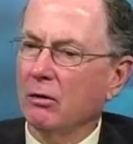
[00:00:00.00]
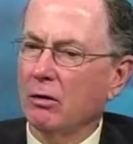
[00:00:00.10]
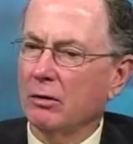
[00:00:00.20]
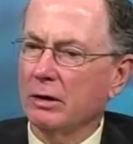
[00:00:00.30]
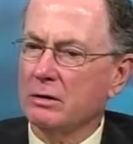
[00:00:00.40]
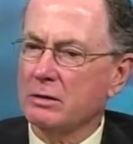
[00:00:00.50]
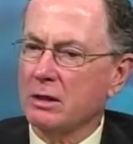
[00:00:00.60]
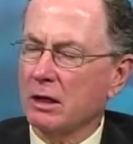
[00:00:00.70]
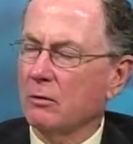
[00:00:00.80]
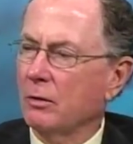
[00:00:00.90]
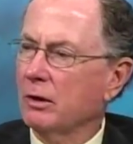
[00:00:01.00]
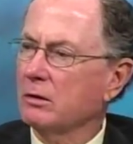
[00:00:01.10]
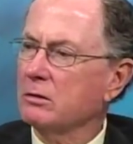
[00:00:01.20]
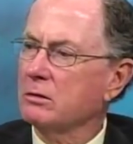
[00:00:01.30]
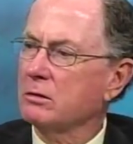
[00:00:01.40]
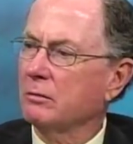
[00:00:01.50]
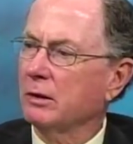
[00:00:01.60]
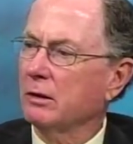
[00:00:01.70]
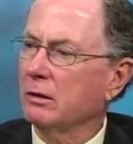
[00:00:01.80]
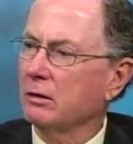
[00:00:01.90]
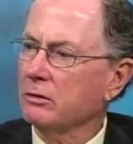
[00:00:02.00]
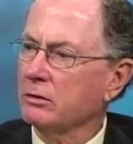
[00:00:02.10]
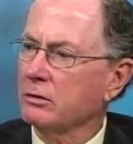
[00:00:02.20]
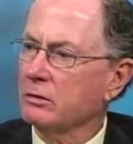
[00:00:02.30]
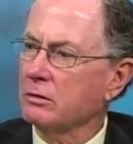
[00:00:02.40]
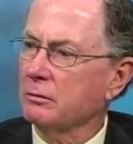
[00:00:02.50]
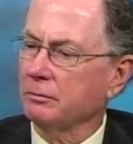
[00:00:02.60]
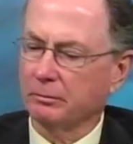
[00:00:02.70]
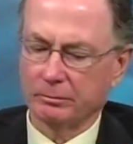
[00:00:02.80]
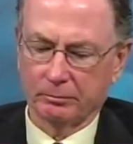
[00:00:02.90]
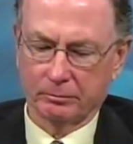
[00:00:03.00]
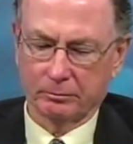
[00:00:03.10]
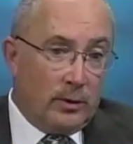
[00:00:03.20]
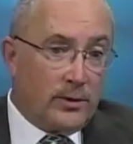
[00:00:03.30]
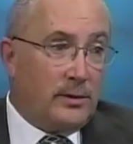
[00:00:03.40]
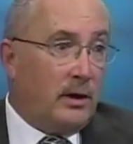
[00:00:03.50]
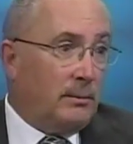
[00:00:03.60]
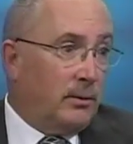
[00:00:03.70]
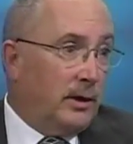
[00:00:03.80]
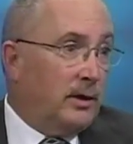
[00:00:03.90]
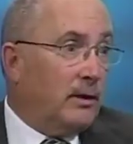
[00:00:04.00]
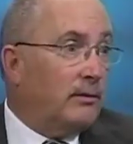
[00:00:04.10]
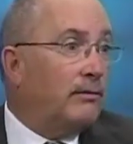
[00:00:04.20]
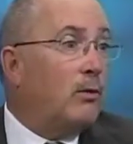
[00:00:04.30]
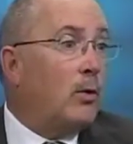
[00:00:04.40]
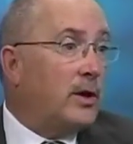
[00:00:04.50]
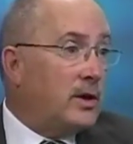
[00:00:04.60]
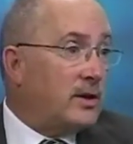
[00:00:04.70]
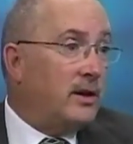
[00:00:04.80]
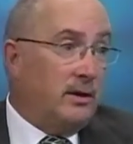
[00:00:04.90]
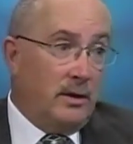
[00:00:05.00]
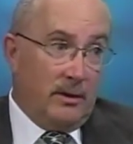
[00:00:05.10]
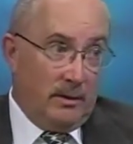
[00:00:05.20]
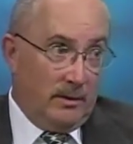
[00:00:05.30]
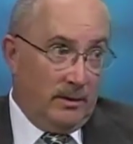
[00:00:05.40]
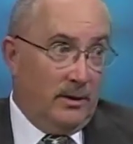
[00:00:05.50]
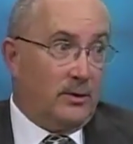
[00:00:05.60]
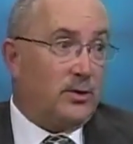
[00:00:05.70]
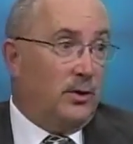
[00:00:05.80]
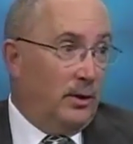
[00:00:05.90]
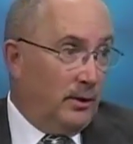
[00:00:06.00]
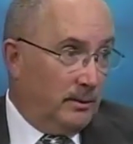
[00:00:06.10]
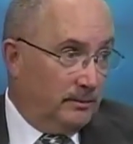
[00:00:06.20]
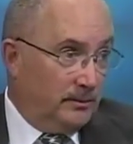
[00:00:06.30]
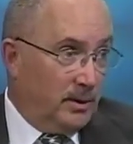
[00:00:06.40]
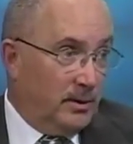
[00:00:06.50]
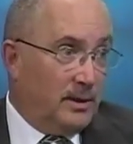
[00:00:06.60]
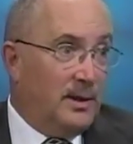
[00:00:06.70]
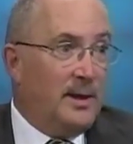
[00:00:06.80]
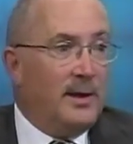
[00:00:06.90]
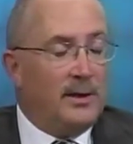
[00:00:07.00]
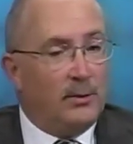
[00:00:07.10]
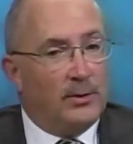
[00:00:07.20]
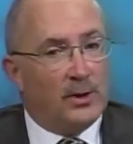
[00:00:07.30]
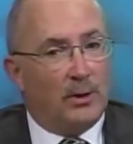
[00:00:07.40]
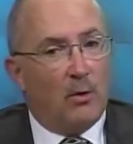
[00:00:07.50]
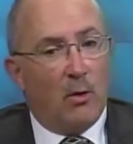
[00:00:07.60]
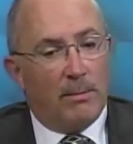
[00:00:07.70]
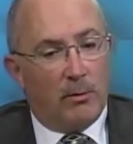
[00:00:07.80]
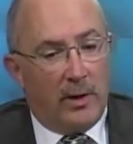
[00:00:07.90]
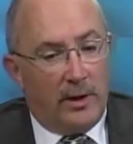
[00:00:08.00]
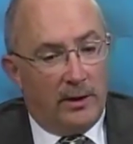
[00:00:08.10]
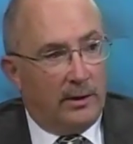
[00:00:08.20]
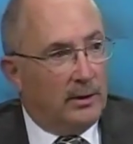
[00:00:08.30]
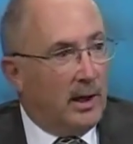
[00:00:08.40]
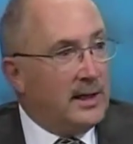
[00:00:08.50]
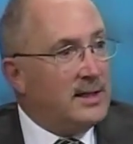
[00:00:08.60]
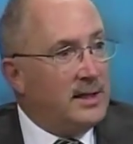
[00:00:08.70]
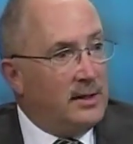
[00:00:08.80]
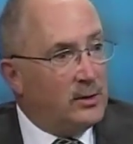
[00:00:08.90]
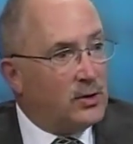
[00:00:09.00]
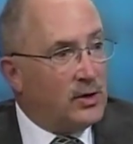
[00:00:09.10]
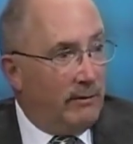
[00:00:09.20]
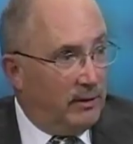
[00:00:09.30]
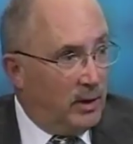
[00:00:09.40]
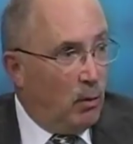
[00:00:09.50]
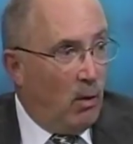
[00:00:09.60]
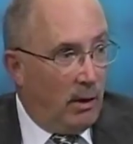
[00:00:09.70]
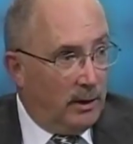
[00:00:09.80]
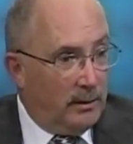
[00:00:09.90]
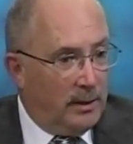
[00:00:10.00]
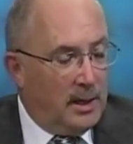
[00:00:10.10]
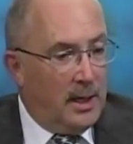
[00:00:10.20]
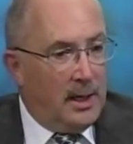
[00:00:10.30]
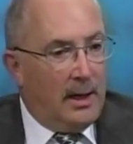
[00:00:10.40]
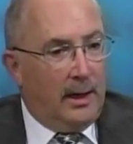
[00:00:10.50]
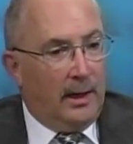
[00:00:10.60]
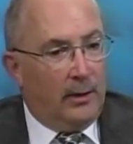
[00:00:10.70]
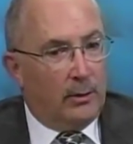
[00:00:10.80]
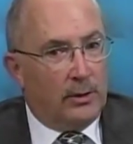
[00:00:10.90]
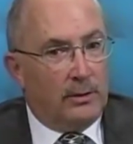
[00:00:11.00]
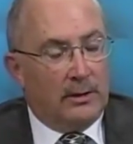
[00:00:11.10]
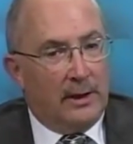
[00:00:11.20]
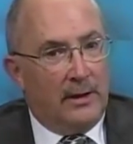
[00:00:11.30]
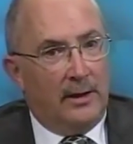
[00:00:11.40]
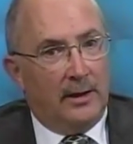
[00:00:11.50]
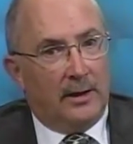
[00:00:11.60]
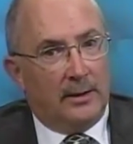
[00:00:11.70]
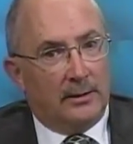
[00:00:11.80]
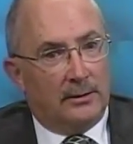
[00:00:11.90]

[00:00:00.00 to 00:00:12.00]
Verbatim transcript: long has Second Wind been in existence? Well, celebrating our 40th year this year was incorporated in 1971, and were, the uh,